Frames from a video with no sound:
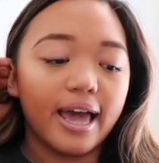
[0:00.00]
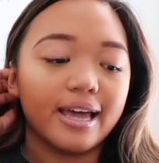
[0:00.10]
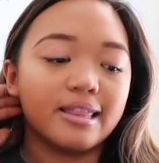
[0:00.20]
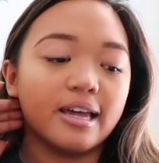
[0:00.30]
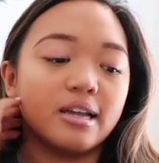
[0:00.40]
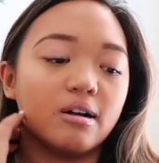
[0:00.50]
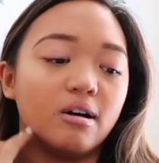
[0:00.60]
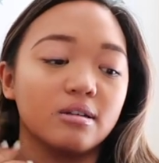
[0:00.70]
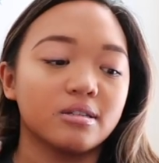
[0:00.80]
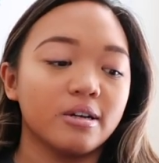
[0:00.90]
And then
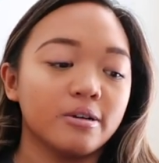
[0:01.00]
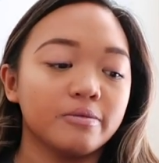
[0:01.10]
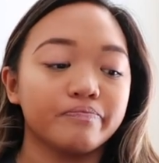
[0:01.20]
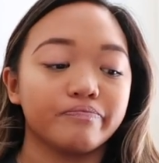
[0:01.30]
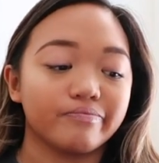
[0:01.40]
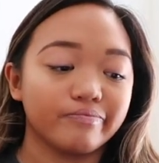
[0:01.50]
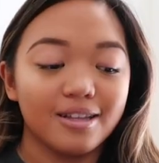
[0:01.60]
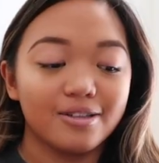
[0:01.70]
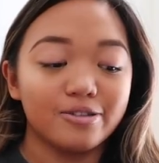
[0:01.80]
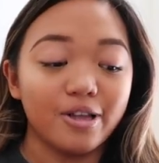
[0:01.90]
also,
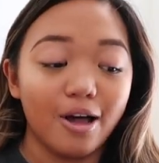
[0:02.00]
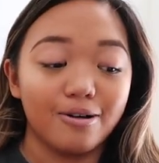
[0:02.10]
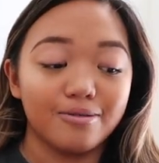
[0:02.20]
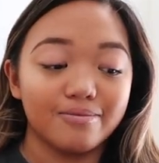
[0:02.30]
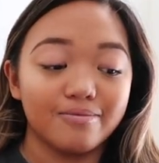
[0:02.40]
so